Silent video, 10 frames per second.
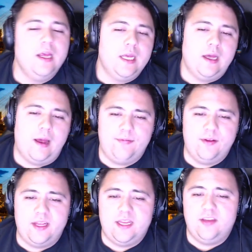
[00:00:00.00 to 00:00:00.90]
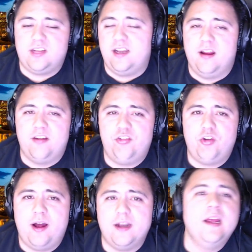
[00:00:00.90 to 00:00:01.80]
I feel like he's got a nice
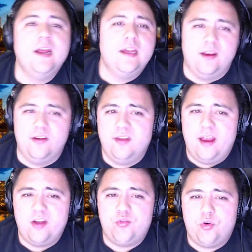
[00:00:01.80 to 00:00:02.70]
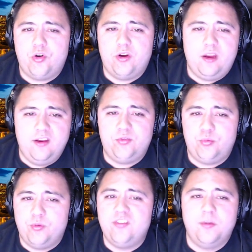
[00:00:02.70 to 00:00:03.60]
shot. His edge work
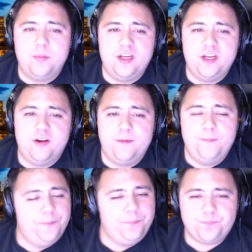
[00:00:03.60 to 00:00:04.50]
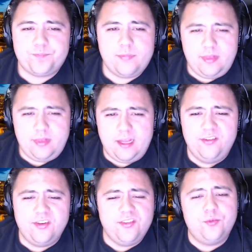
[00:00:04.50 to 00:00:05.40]
is reasonably good.
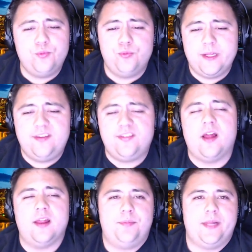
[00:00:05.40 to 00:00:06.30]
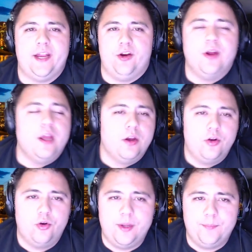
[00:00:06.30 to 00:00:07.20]
He's just a really solid player
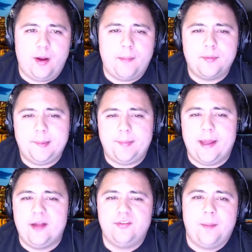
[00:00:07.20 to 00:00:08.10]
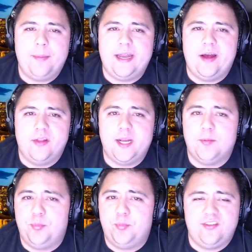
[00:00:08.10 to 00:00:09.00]
who can probably bounce up and down
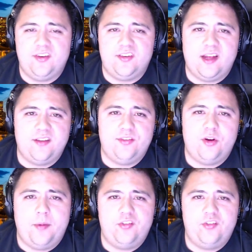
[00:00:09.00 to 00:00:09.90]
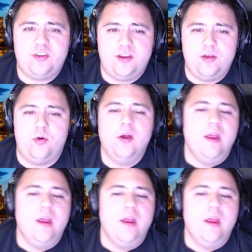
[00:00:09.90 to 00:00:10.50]
lineups because he's got so much skill,